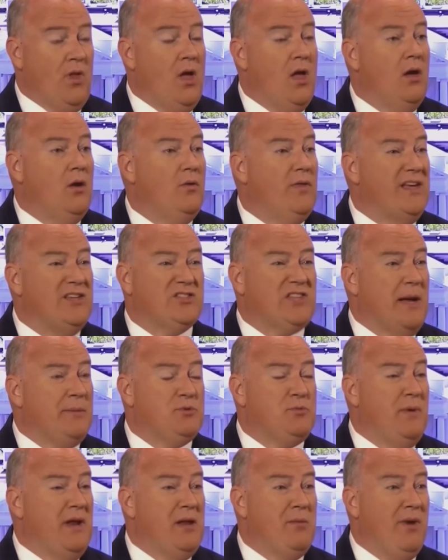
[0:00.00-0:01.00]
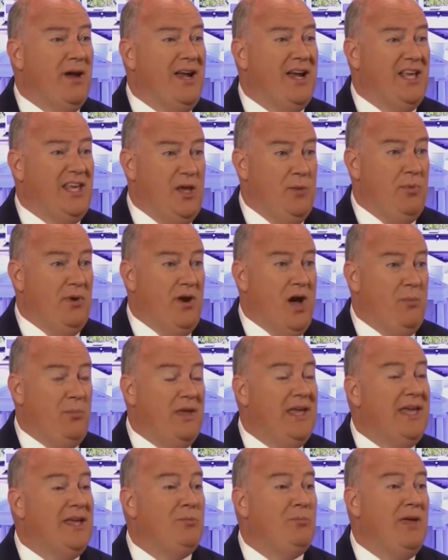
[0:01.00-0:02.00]
They stopped spending money to keep it up.
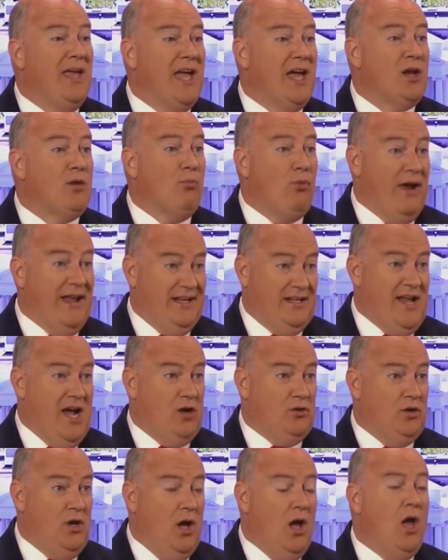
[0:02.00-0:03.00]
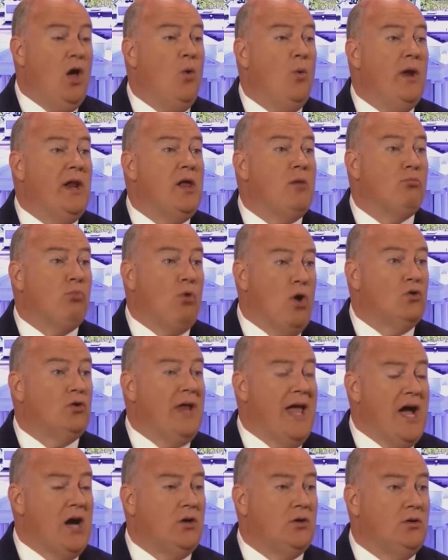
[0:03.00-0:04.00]
It began to break down. When it broke
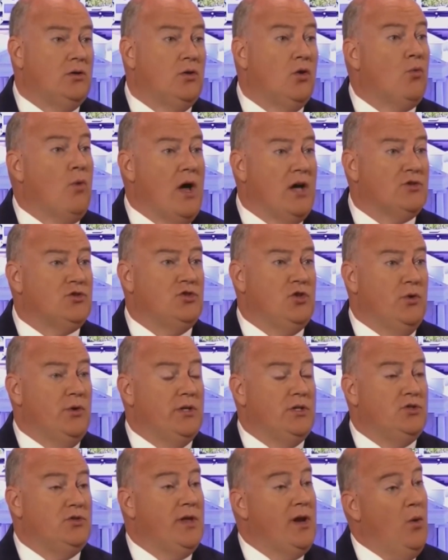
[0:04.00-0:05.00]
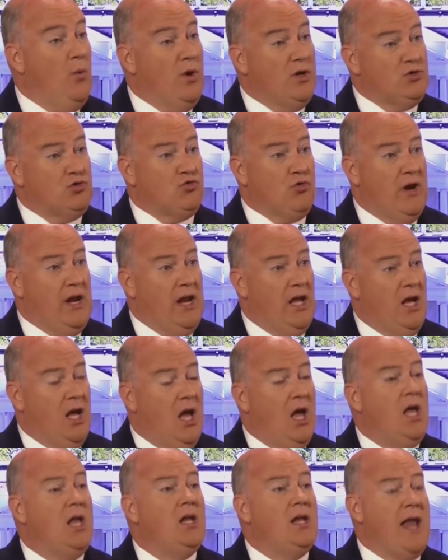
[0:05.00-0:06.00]
down, the raw sewage that it was treating
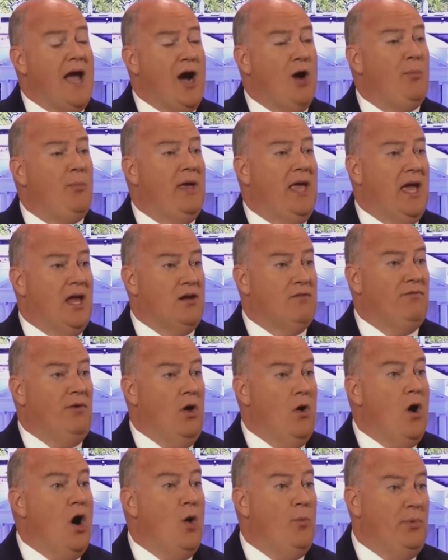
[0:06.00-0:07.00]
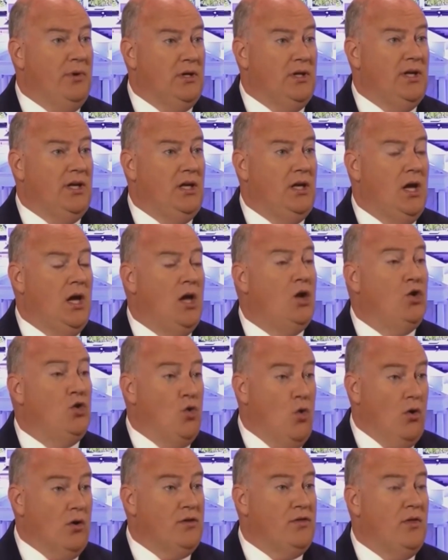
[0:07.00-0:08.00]
now began to flow openly
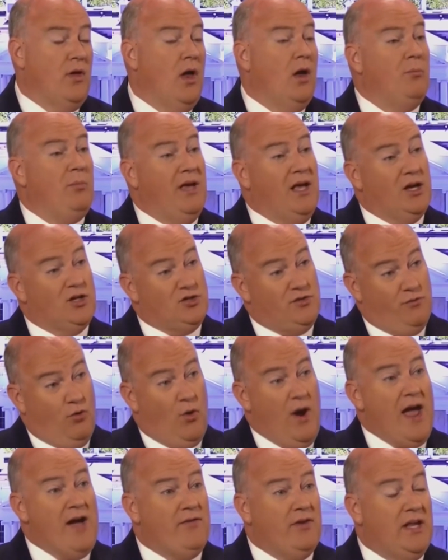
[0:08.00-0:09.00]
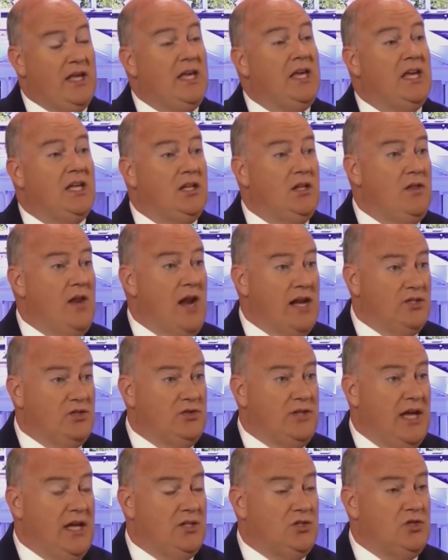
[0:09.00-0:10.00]
north because of gravity into the United
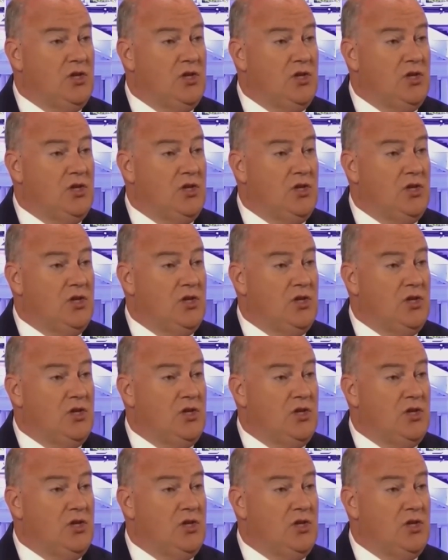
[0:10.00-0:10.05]
States,